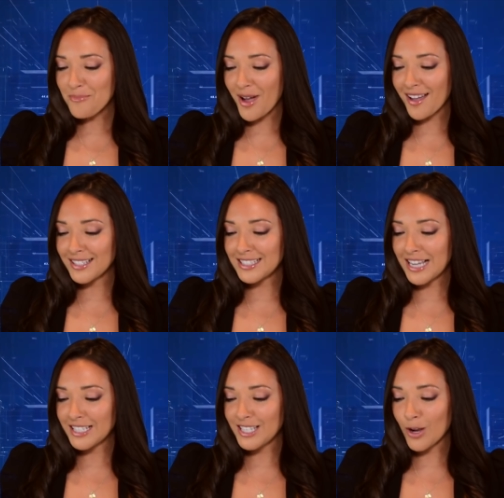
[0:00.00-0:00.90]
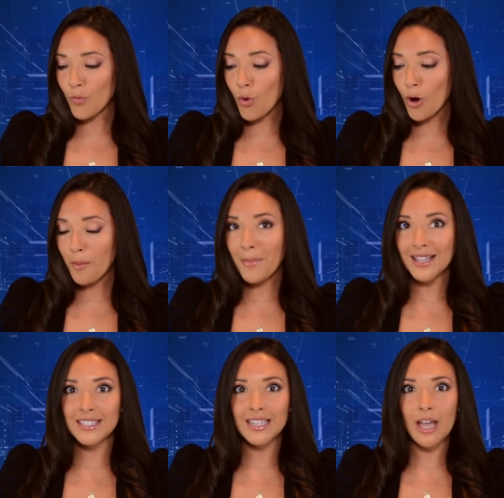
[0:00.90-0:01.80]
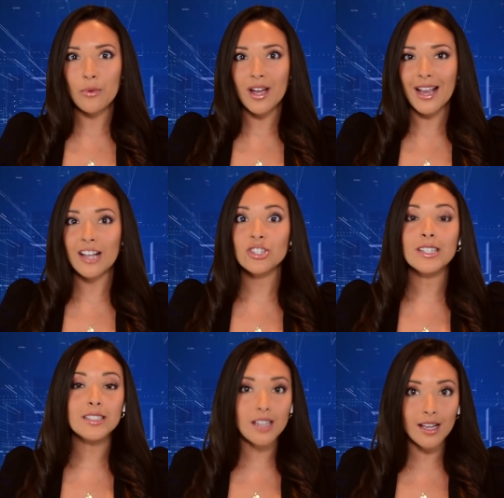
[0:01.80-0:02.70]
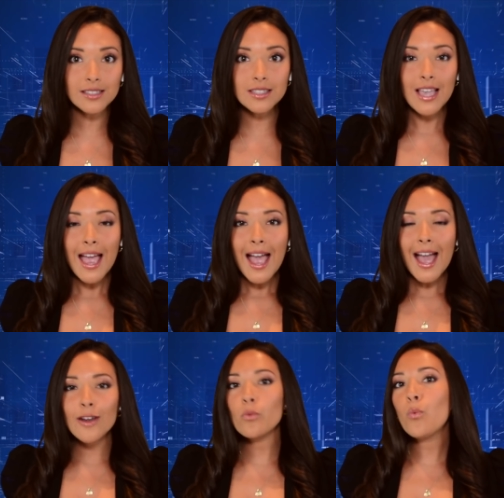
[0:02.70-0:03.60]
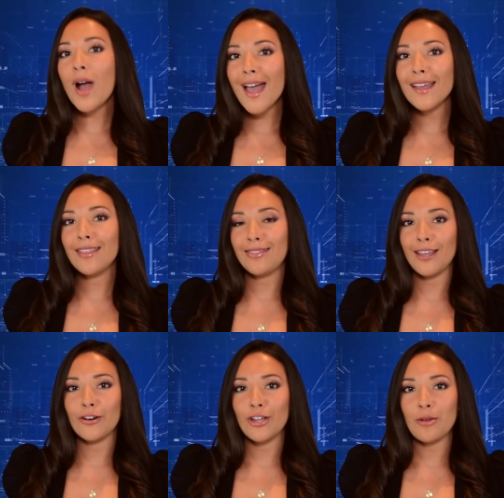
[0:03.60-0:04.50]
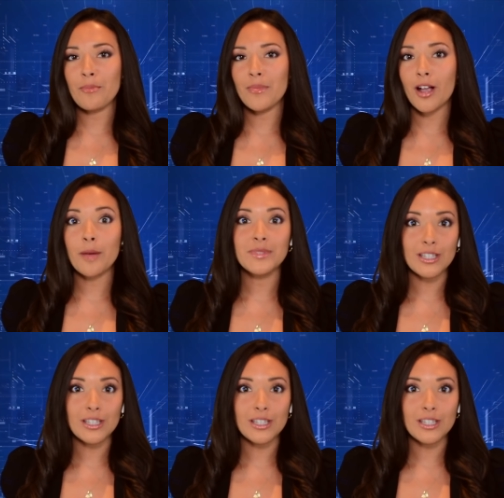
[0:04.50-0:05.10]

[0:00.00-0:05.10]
by understanding what Matic Network actually does and where Ethereum comes